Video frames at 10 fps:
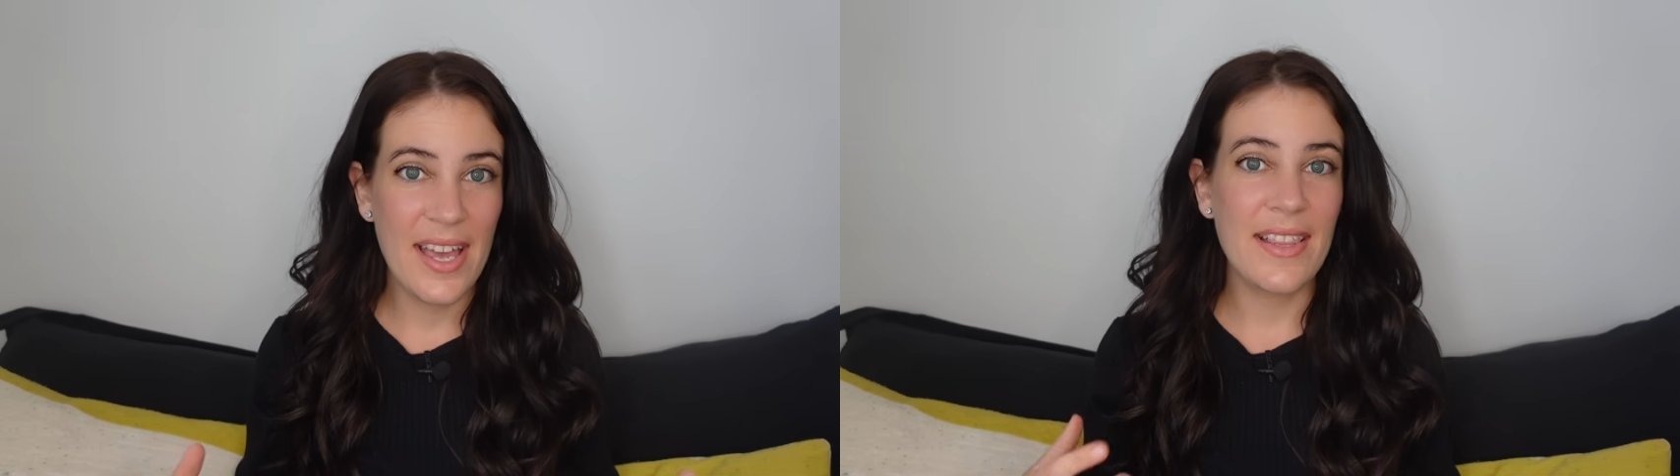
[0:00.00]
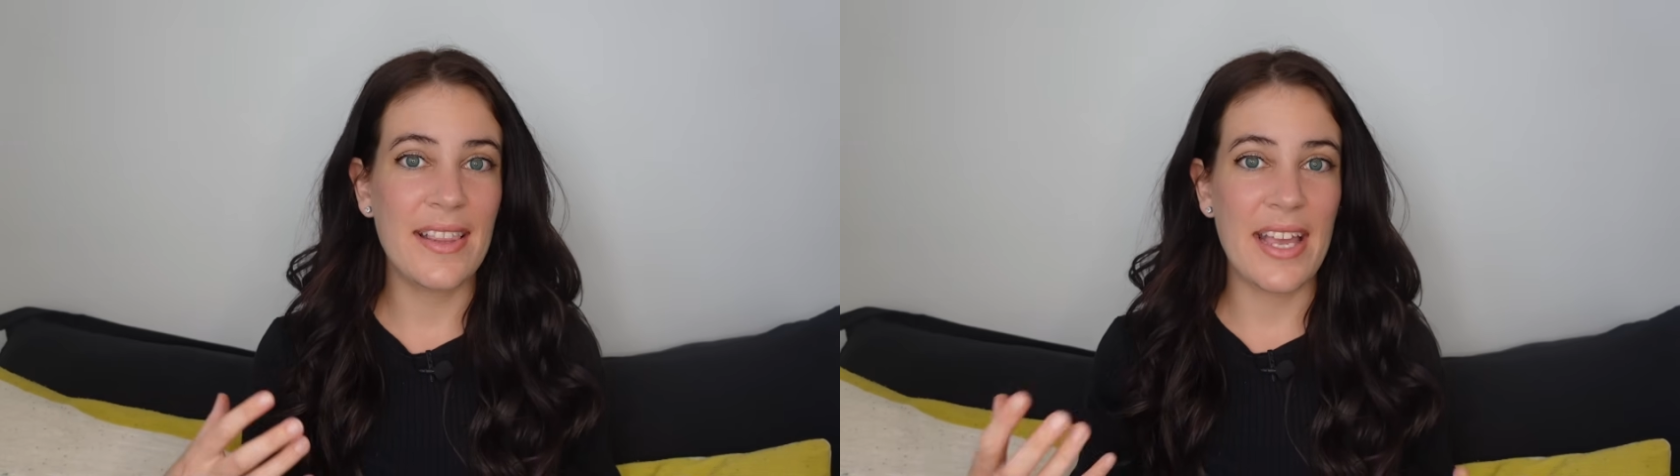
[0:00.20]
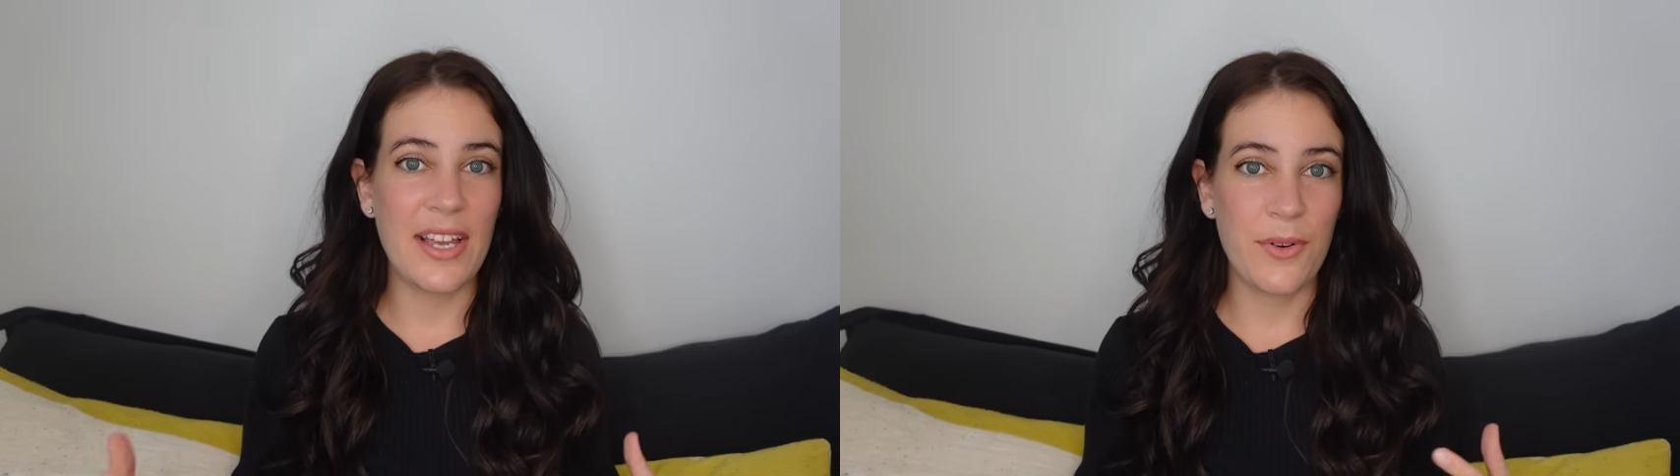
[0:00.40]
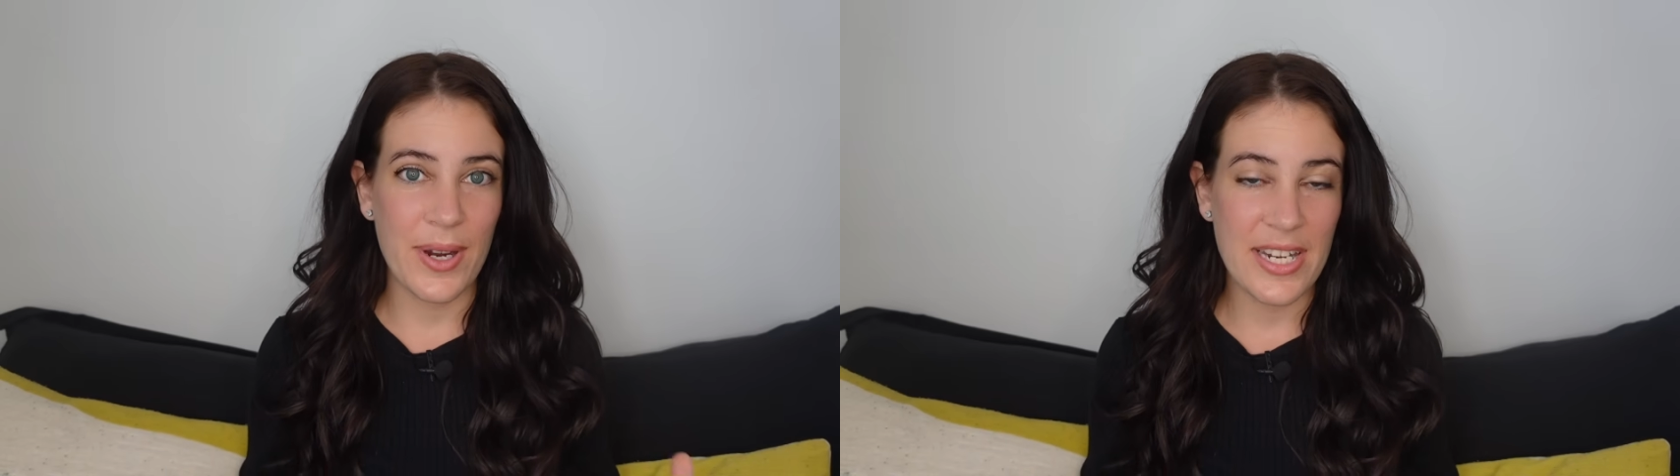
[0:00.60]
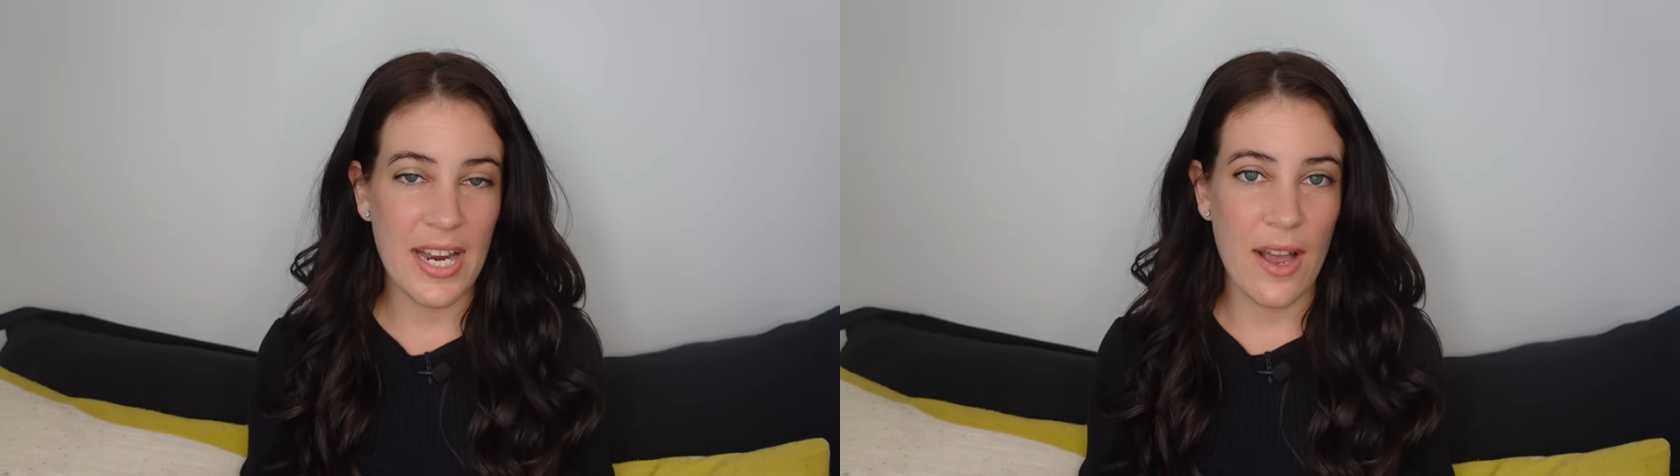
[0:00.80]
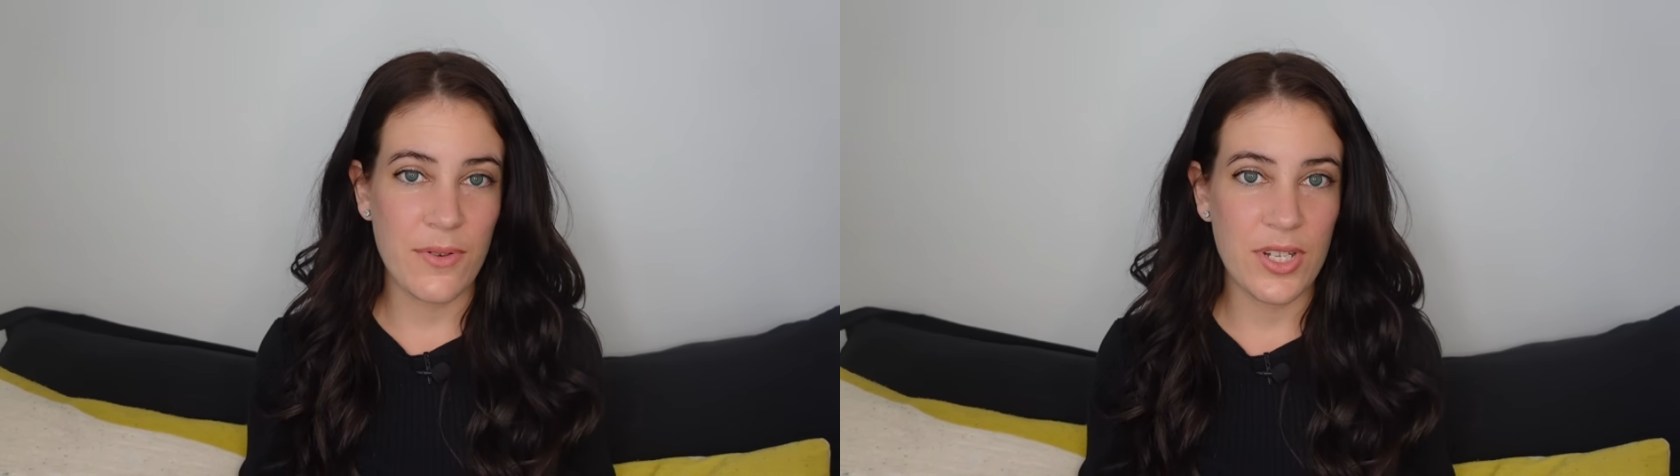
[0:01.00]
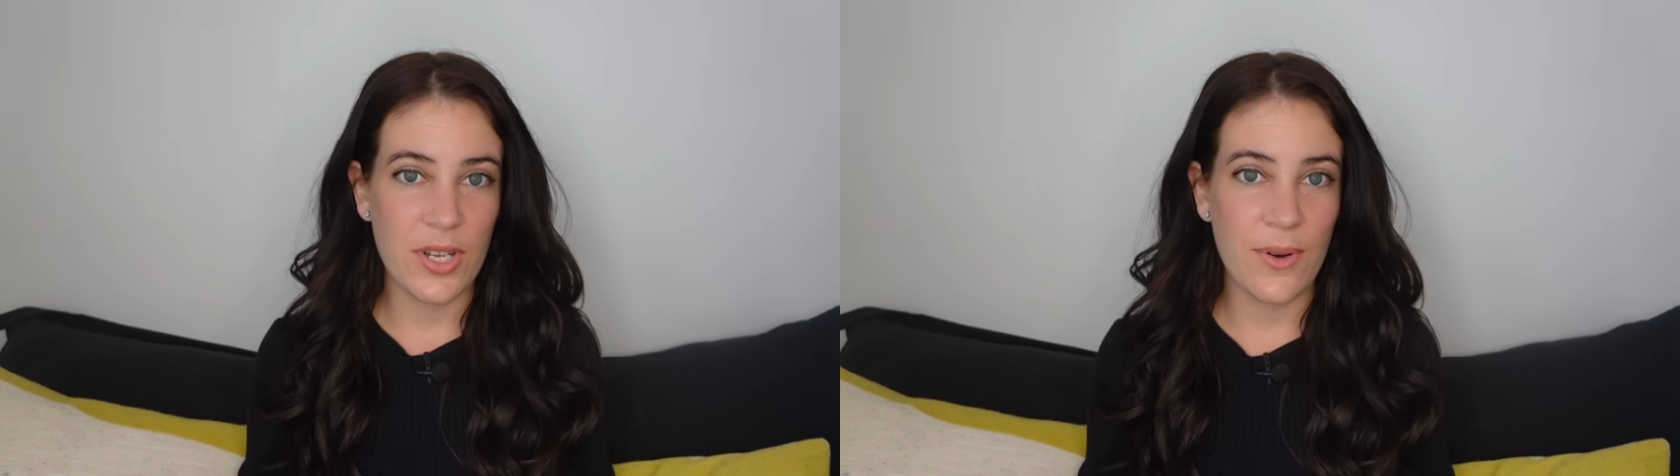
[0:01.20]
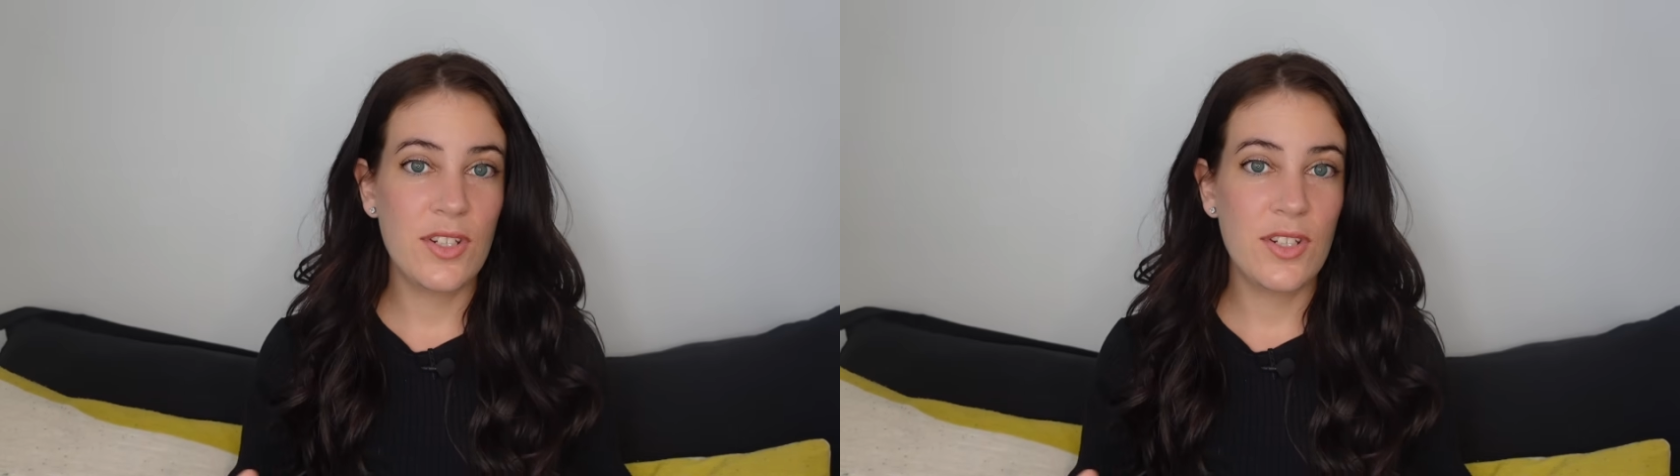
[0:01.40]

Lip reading: that they can reach out to